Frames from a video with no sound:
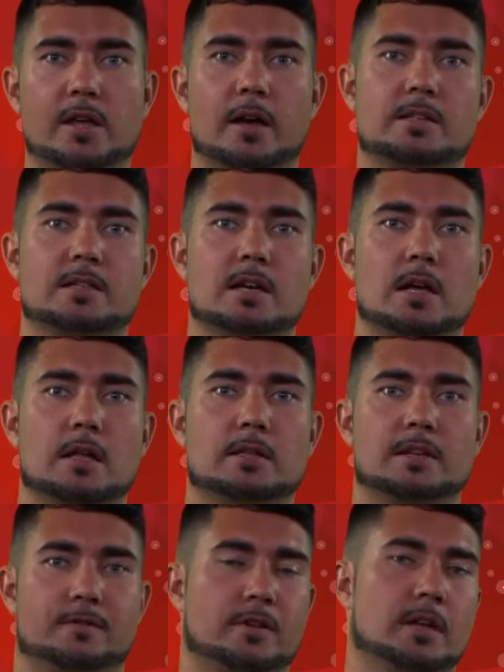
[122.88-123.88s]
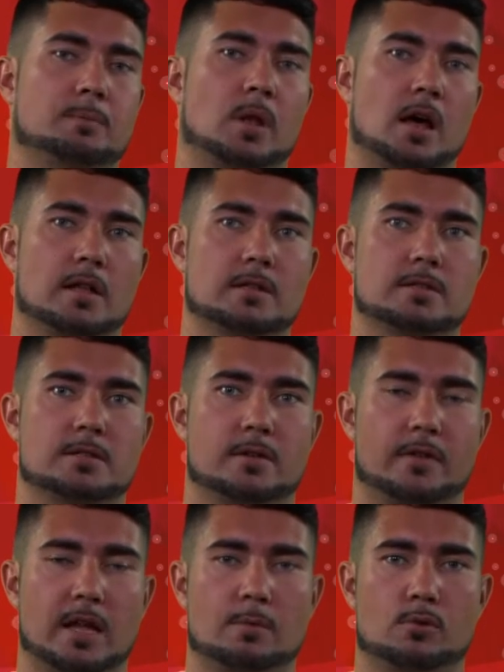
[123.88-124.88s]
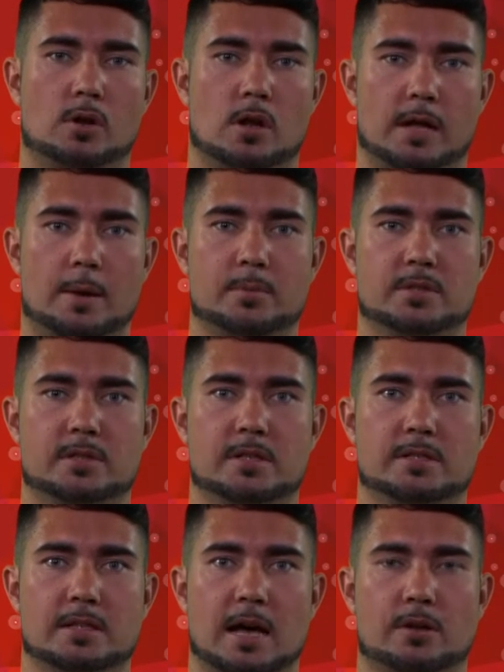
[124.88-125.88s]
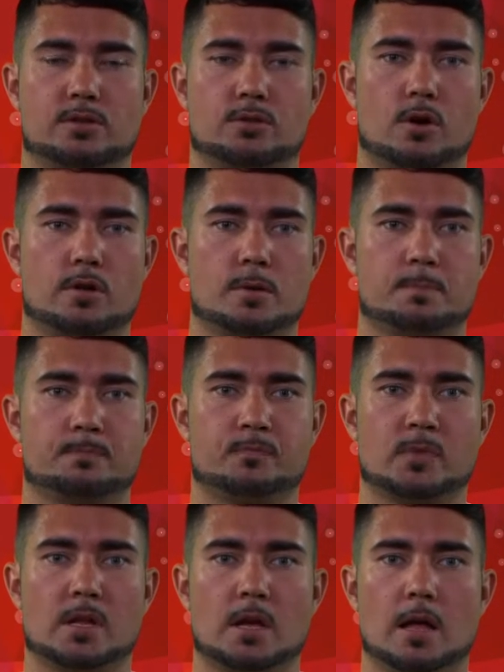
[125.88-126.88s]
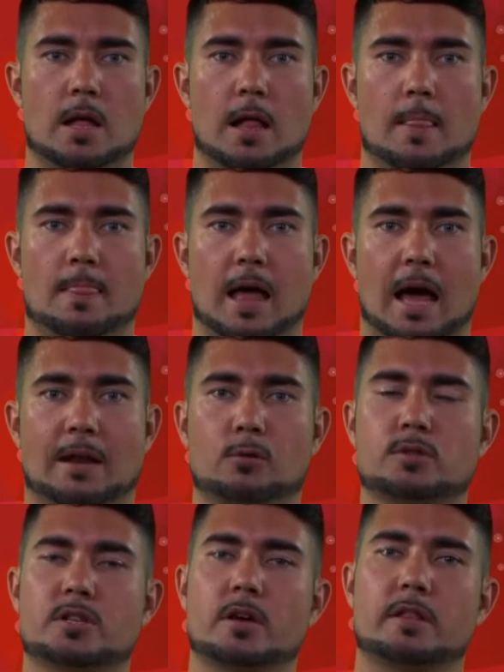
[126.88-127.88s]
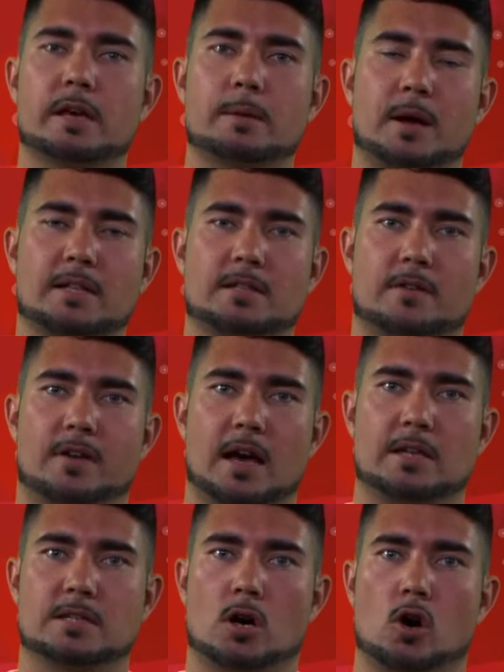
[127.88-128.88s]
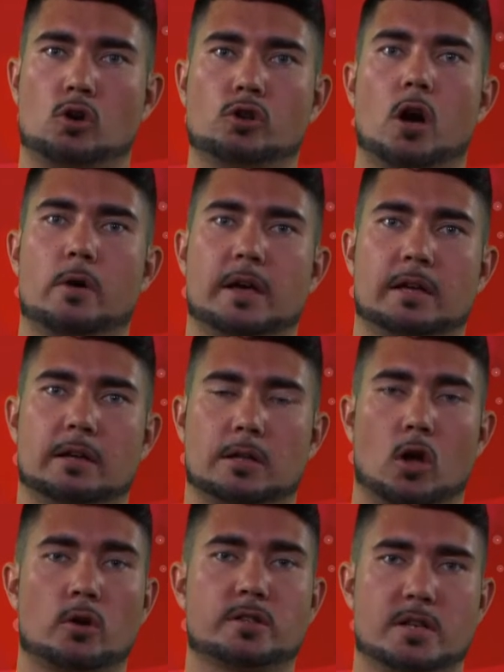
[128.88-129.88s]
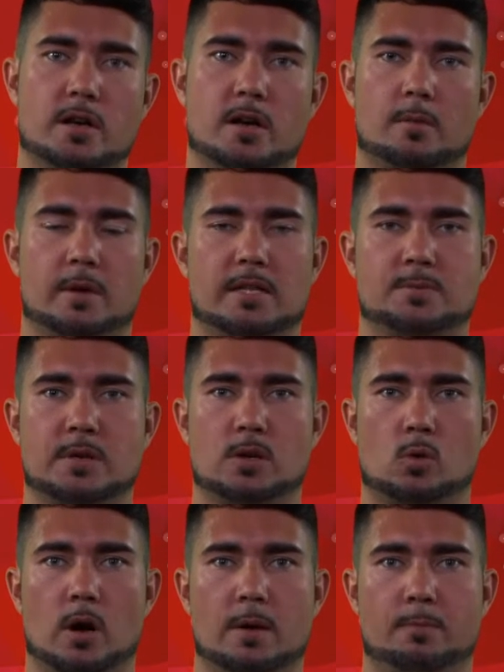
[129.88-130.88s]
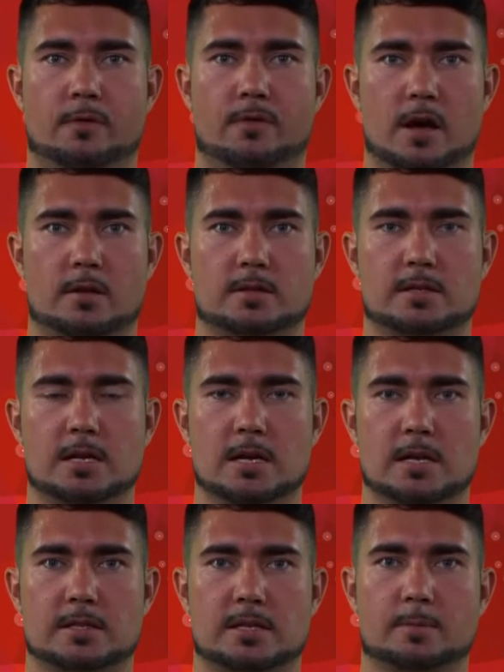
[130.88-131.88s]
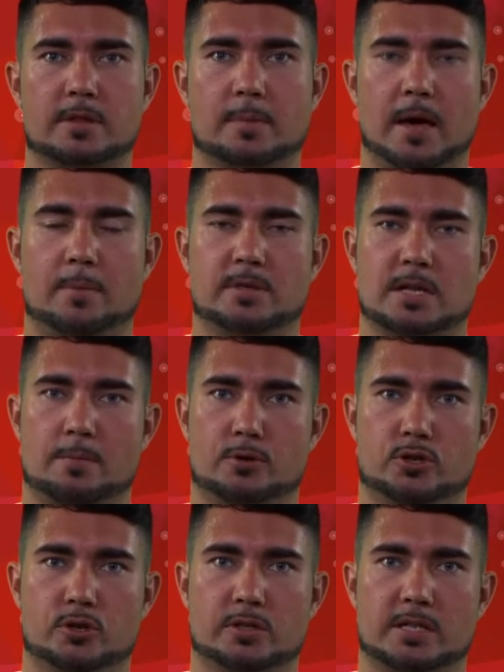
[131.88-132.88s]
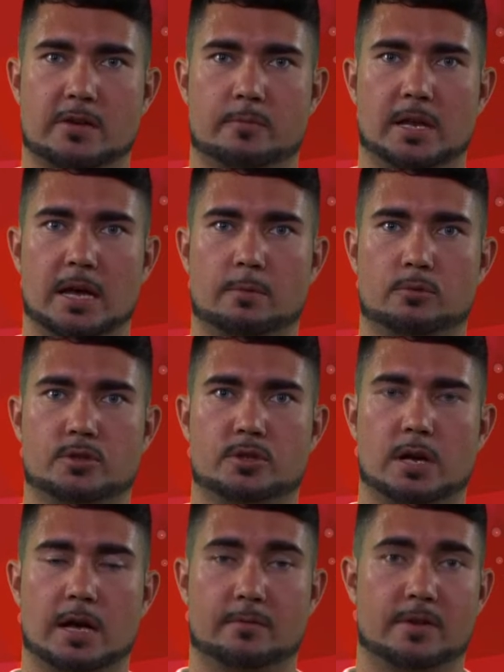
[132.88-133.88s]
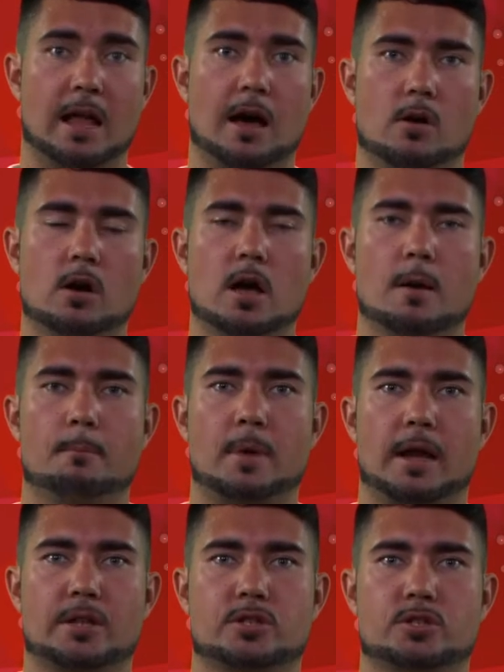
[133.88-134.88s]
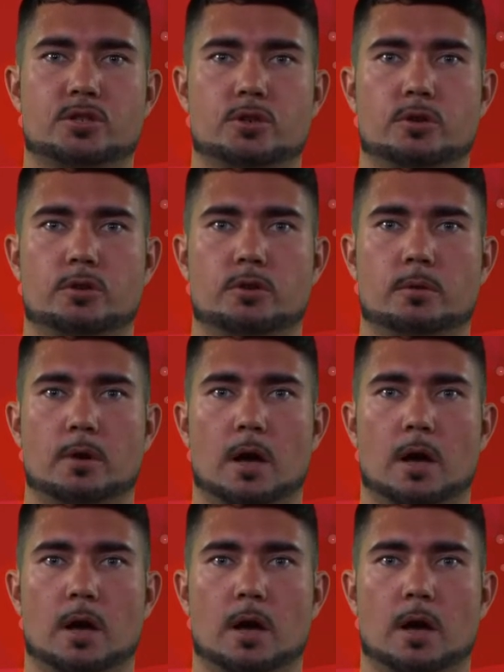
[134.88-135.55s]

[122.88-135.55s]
at different plants available on our campuses and how to grow them. And also the impact I've had ongoing, long-term, has been quite profound. Some of the papers I've produced have now managed to